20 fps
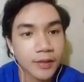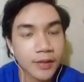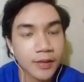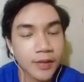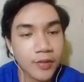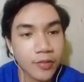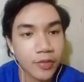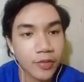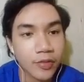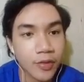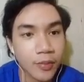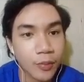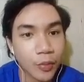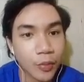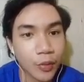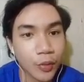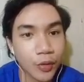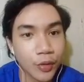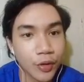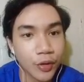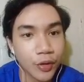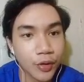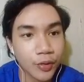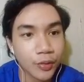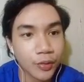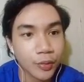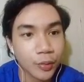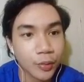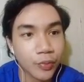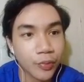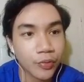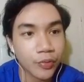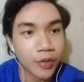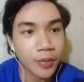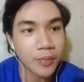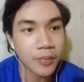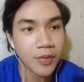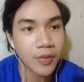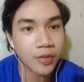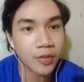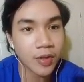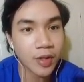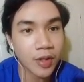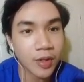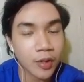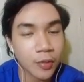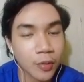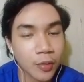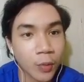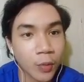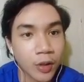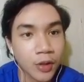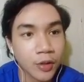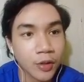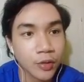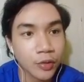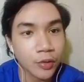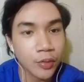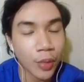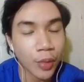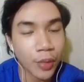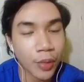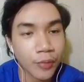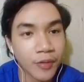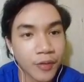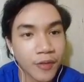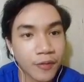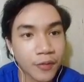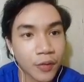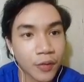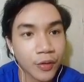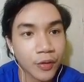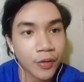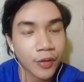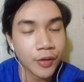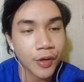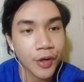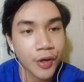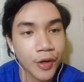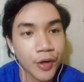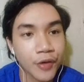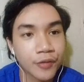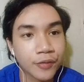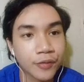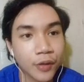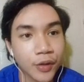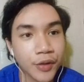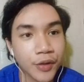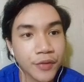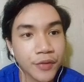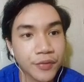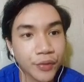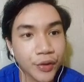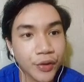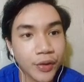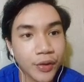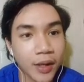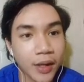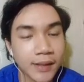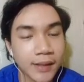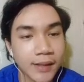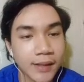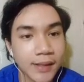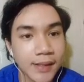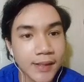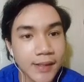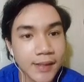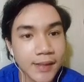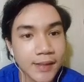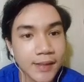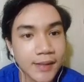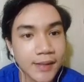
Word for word: Let's see more. Oops, still missing one, two, three, four. Falling for you, LE.